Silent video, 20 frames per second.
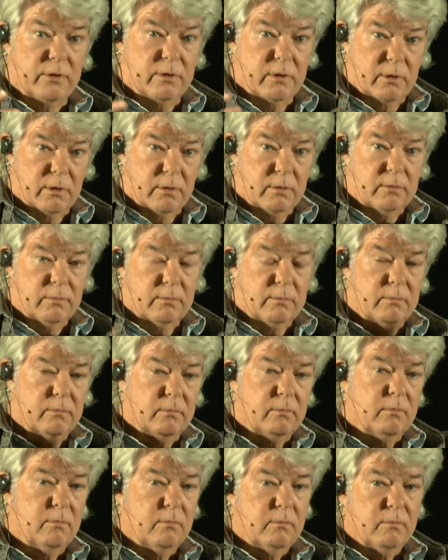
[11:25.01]
their
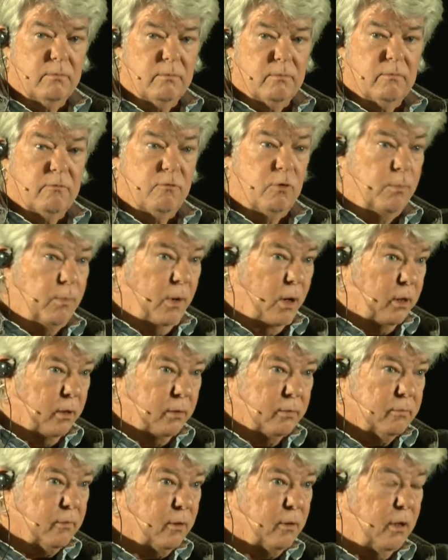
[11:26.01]

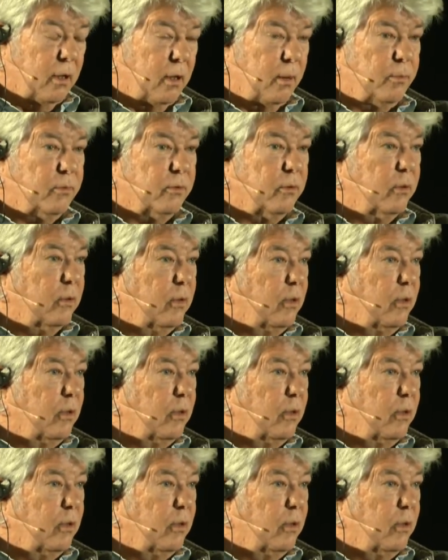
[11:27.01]
football clubs.